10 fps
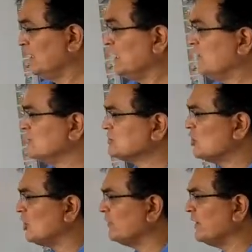He was
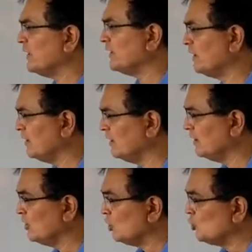not very
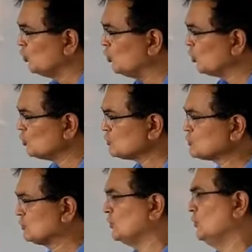keen to go to
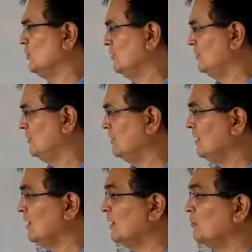school.
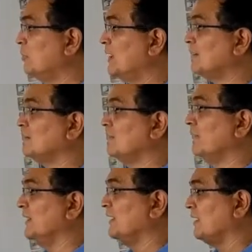But
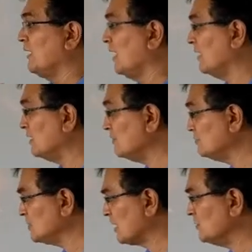when
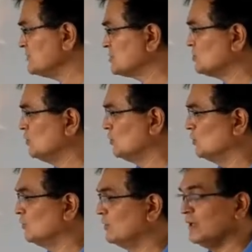he comes to
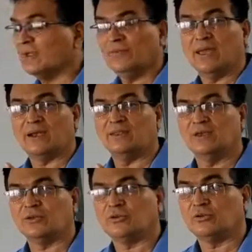know that
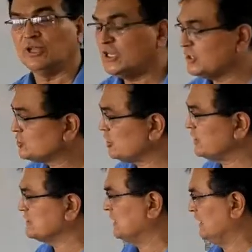the teacher
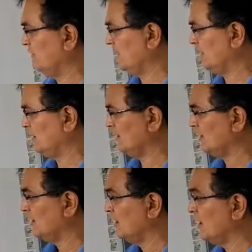is
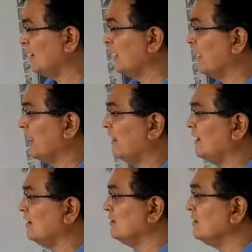leaving
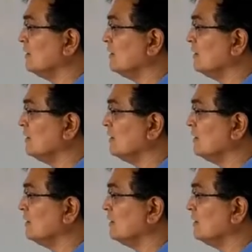and